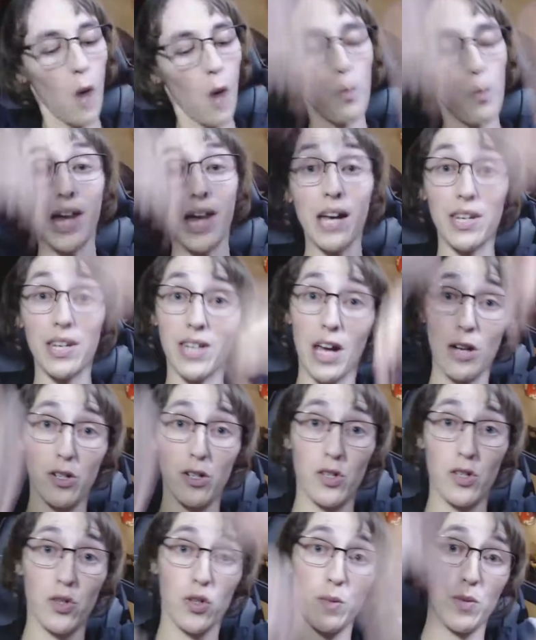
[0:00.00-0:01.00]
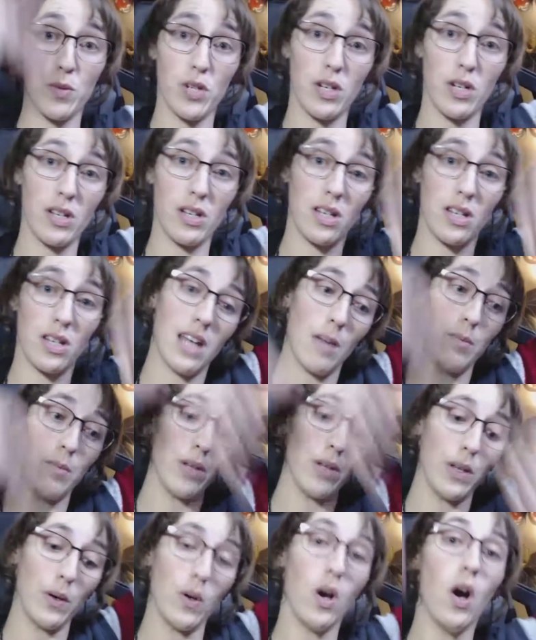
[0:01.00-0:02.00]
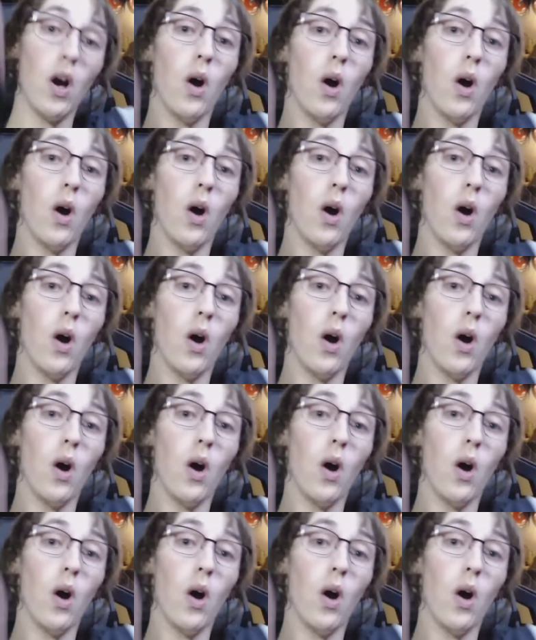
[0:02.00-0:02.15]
I'll put that down in the description down below.